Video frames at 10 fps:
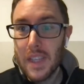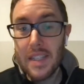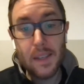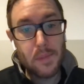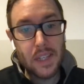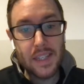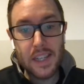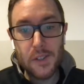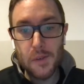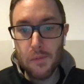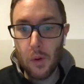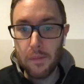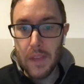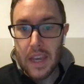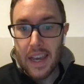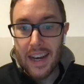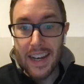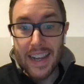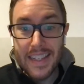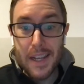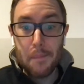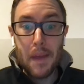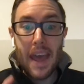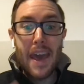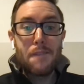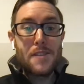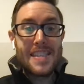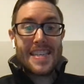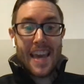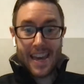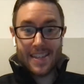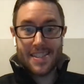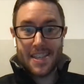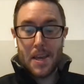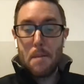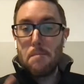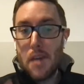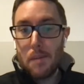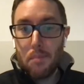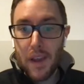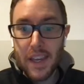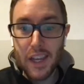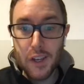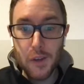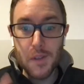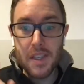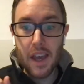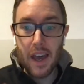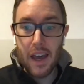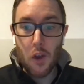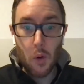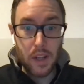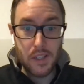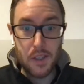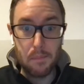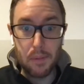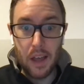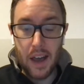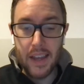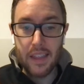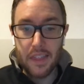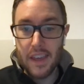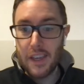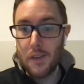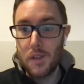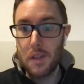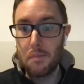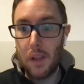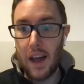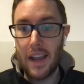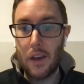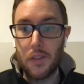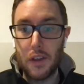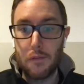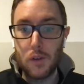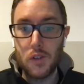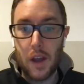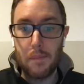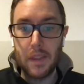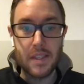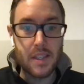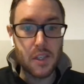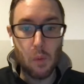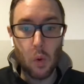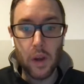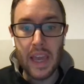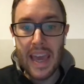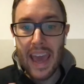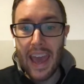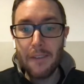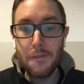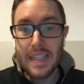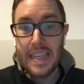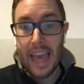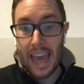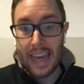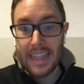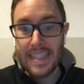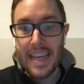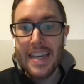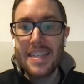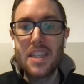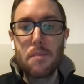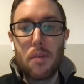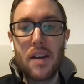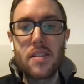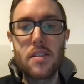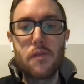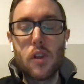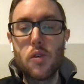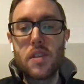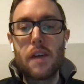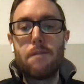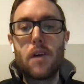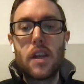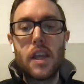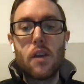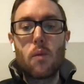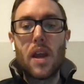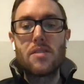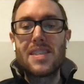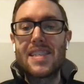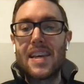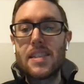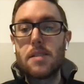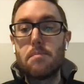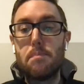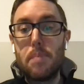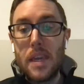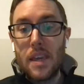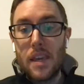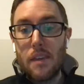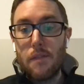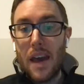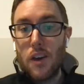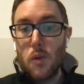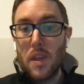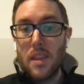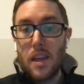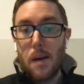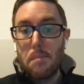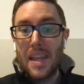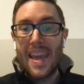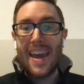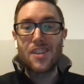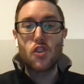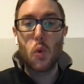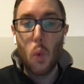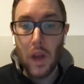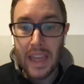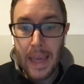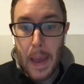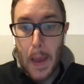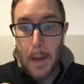something to stay tuned for. Next up, FTX. Big breaking news, according to The Block, and thank you to The Block out there for dropping this morning. FTX is in the process of closing a funding round said to be valuing the company at $20